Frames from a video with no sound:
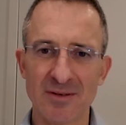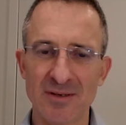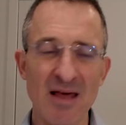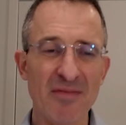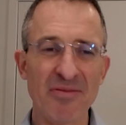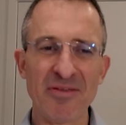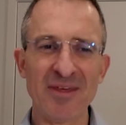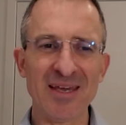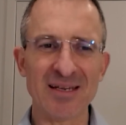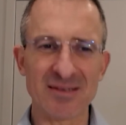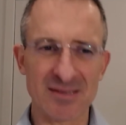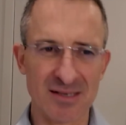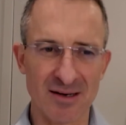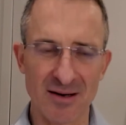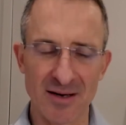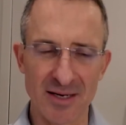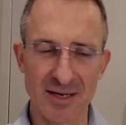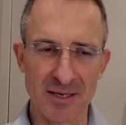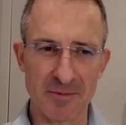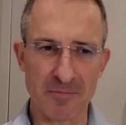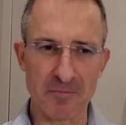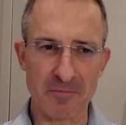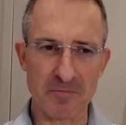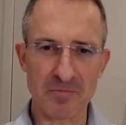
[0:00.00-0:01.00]
nothing
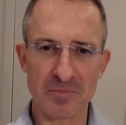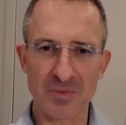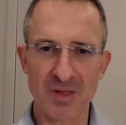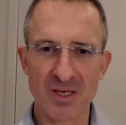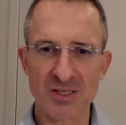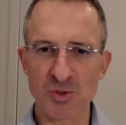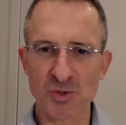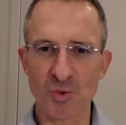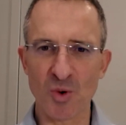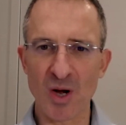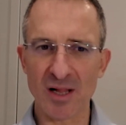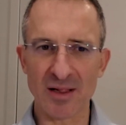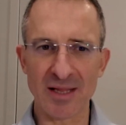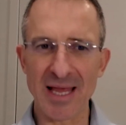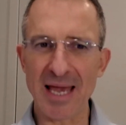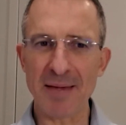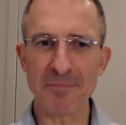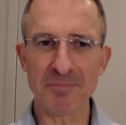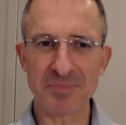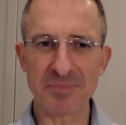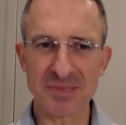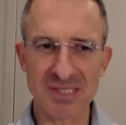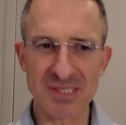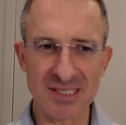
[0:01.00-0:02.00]
time as
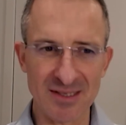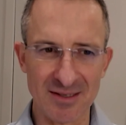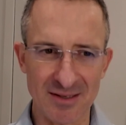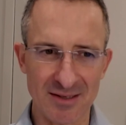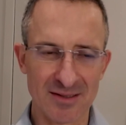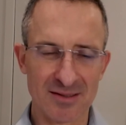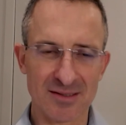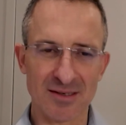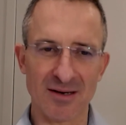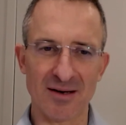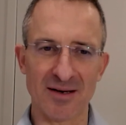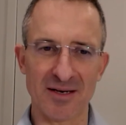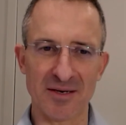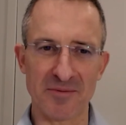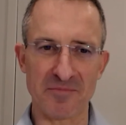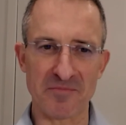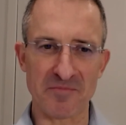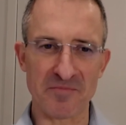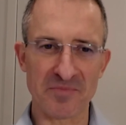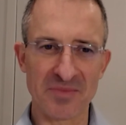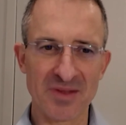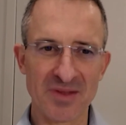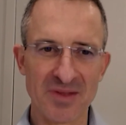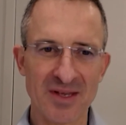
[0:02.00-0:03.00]
well, empty
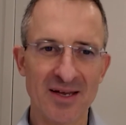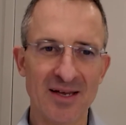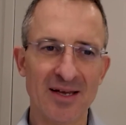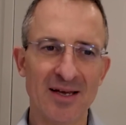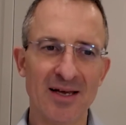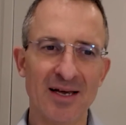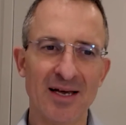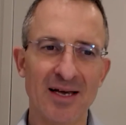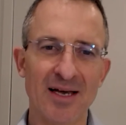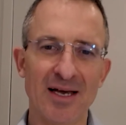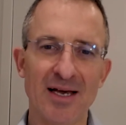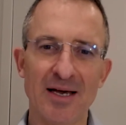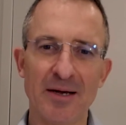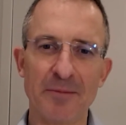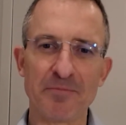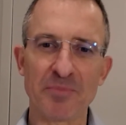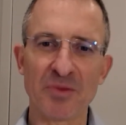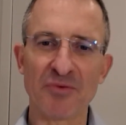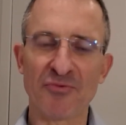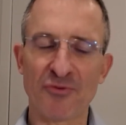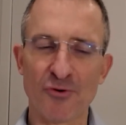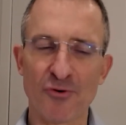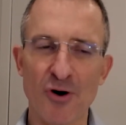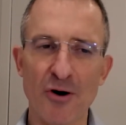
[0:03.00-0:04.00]
time
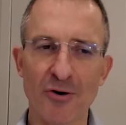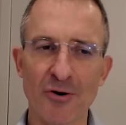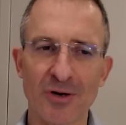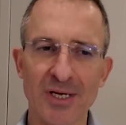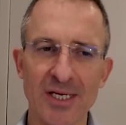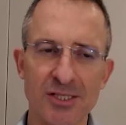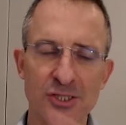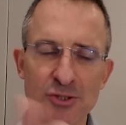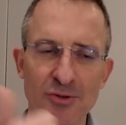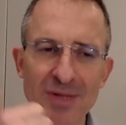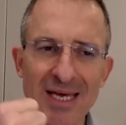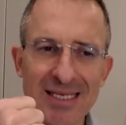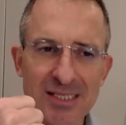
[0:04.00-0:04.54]
uh, for our kids.